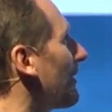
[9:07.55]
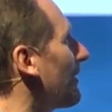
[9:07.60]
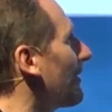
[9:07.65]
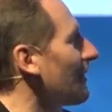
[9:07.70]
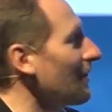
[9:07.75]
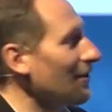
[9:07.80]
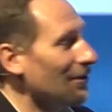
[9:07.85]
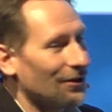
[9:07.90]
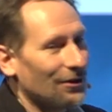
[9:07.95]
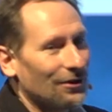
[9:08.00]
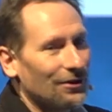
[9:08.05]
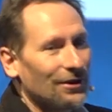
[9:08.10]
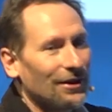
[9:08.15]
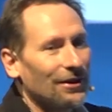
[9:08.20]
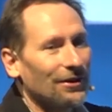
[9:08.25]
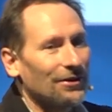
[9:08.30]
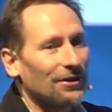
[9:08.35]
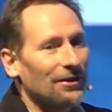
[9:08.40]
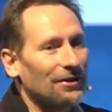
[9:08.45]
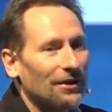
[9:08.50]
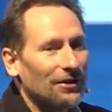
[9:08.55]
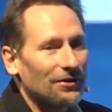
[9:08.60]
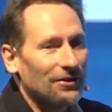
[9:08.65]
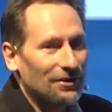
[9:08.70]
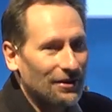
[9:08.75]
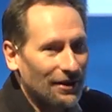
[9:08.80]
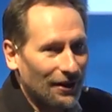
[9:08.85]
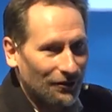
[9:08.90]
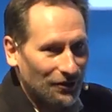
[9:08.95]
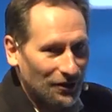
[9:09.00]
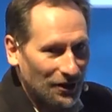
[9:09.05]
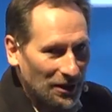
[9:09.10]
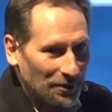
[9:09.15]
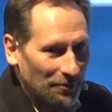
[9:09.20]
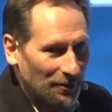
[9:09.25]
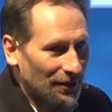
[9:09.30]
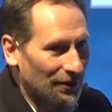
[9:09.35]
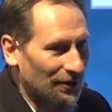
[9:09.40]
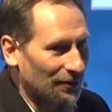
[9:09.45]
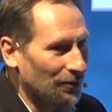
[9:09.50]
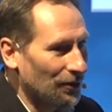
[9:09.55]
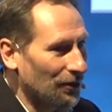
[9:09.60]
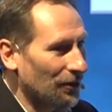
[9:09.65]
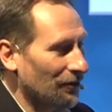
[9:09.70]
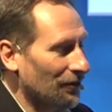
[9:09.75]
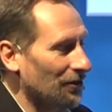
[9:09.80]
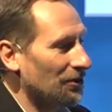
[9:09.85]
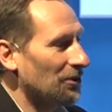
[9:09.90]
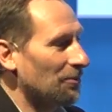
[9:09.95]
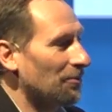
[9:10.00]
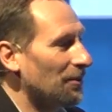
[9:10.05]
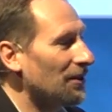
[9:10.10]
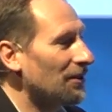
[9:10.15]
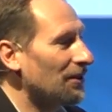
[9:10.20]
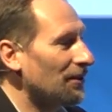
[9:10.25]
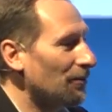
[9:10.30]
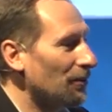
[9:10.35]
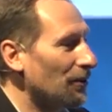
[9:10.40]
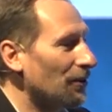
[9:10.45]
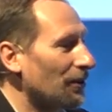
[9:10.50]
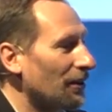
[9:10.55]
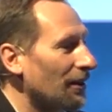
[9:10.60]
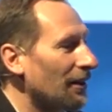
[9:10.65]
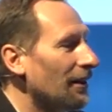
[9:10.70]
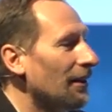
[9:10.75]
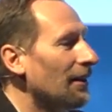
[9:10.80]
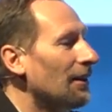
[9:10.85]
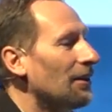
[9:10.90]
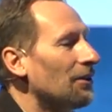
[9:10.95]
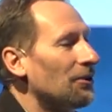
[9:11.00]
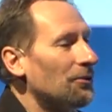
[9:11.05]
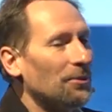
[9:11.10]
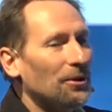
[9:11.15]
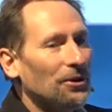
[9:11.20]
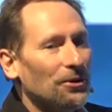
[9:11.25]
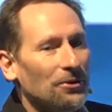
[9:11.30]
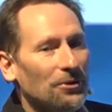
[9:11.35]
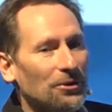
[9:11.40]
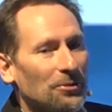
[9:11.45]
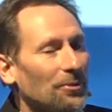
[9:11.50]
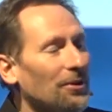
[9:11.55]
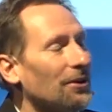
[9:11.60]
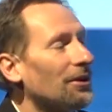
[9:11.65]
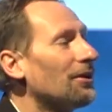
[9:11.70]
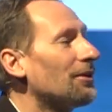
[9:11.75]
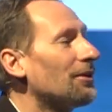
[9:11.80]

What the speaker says: This isn't just seen as a DFT piece of work. This is a piece of work to be used by the